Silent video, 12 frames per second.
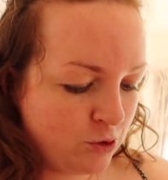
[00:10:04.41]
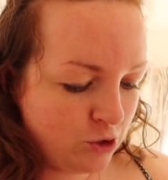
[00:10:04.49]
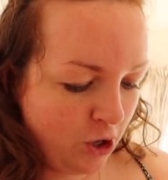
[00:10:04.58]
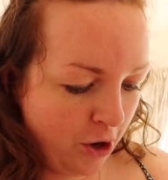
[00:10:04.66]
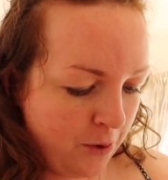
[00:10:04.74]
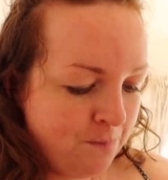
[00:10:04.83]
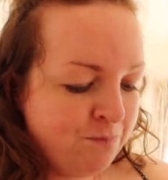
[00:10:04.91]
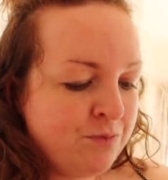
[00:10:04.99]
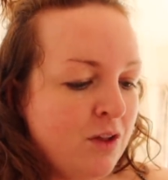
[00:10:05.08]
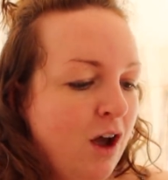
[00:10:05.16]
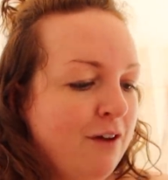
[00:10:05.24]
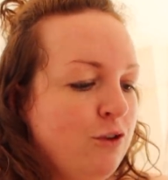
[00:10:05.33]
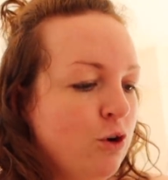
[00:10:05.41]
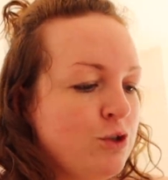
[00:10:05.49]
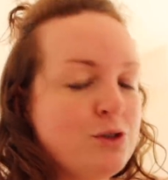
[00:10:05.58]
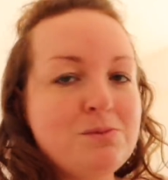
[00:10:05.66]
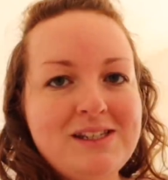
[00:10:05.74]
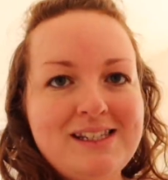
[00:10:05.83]
So I've got
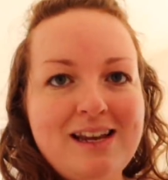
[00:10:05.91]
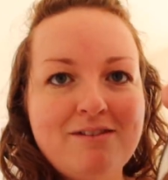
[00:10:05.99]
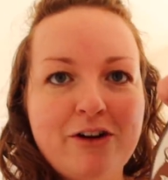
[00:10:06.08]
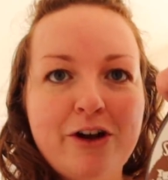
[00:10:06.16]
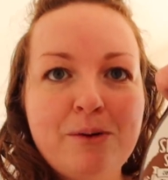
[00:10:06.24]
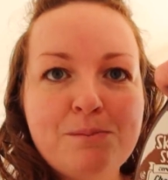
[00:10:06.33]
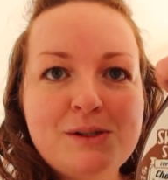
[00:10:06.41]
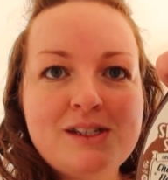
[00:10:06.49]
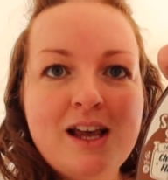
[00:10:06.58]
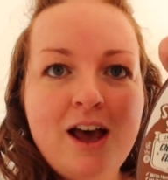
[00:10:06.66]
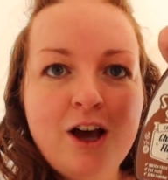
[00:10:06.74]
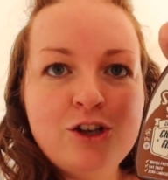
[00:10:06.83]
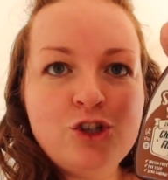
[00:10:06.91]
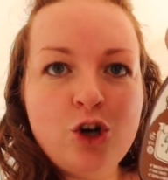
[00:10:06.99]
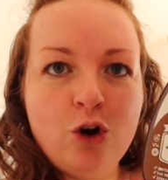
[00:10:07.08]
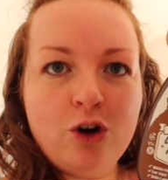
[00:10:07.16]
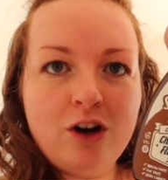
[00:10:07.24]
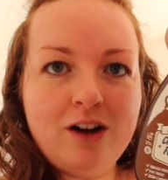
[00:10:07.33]
some syrups,
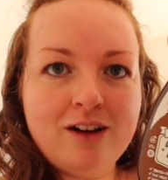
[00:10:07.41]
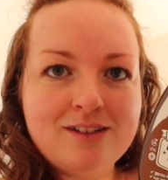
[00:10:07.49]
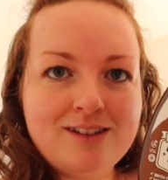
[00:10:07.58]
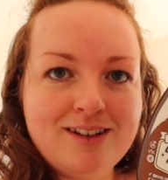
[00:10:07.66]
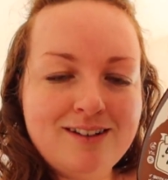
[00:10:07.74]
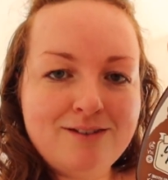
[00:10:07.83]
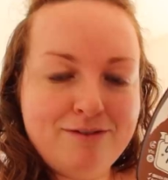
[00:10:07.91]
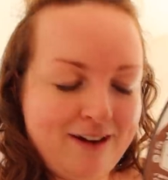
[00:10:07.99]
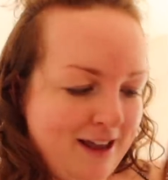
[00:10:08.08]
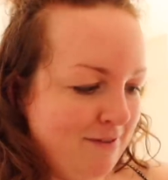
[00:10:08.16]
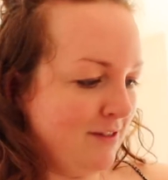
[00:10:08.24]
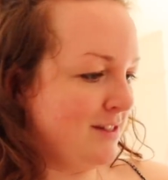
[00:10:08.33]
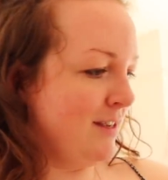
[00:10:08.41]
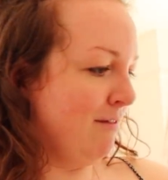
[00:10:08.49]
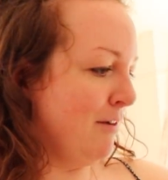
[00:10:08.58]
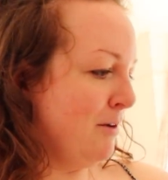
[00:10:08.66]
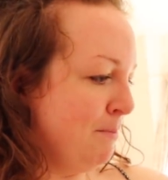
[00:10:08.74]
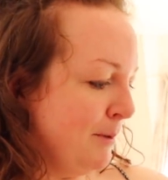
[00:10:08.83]
chocolate flavor
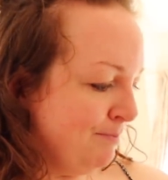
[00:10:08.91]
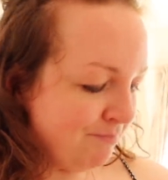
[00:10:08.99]
syrup.